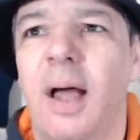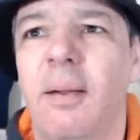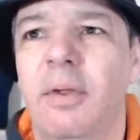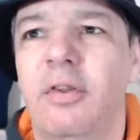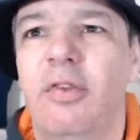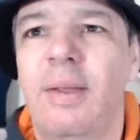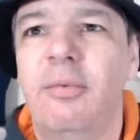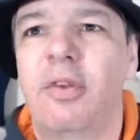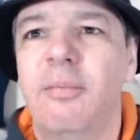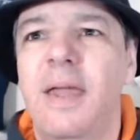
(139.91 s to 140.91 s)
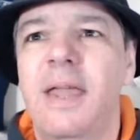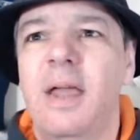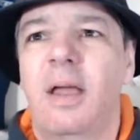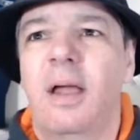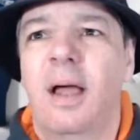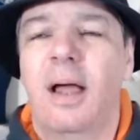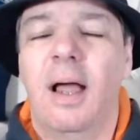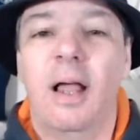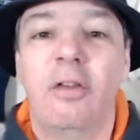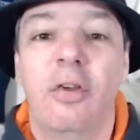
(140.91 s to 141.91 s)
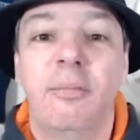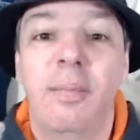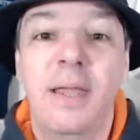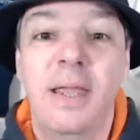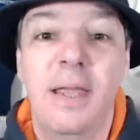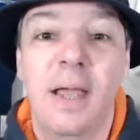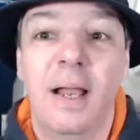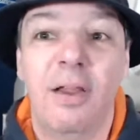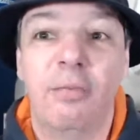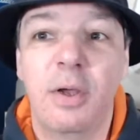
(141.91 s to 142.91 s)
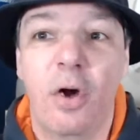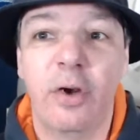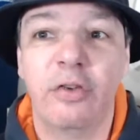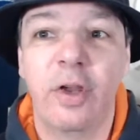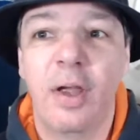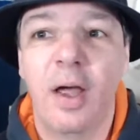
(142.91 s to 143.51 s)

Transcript: seems to me to be, let's be honest,